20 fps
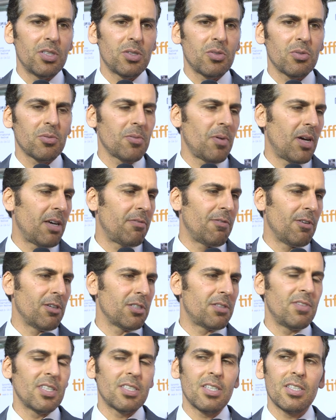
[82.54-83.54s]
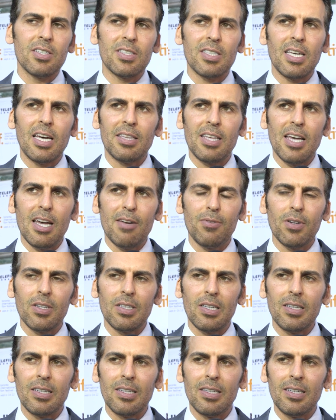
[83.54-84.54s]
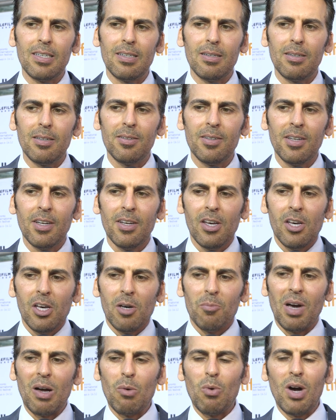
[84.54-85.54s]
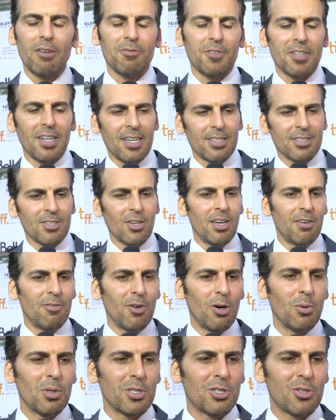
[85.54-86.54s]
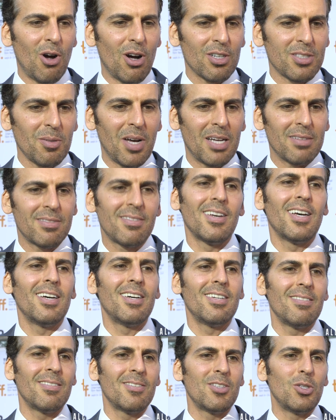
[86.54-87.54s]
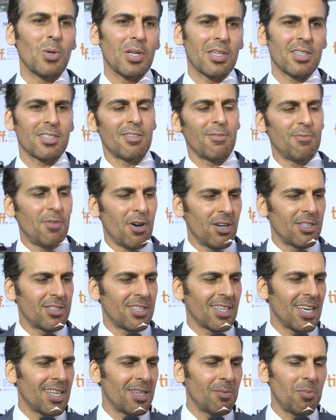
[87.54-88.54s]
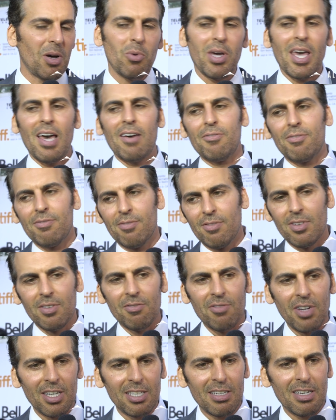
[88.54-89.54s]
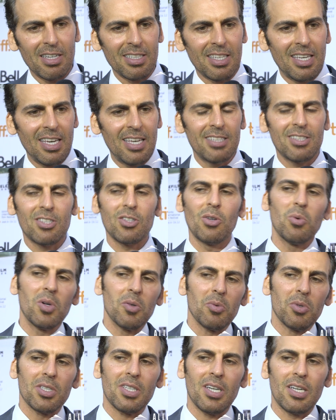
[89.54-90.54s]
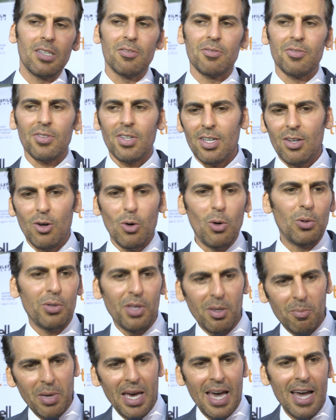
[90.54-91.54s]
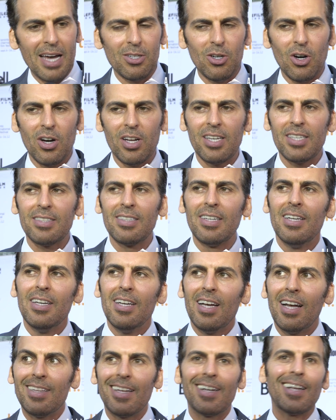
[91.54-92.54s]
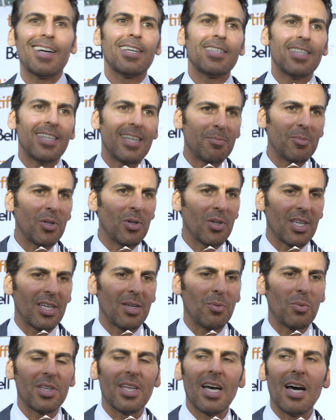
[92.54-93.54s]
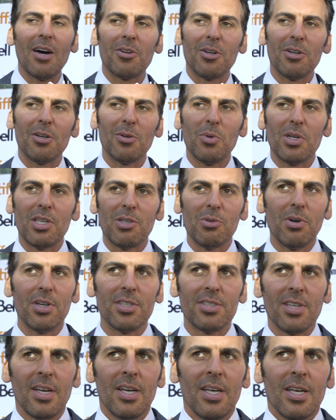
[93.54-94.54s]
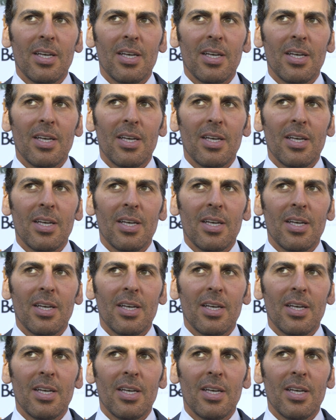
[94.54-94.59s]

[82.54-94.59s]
This was my first visit to South Africa, and uh, my wife and I have always talked about uh, doing a safari together, but we have very young kids, so we were kind of uh, holding back on it. And then I ended up doing it without her, which was.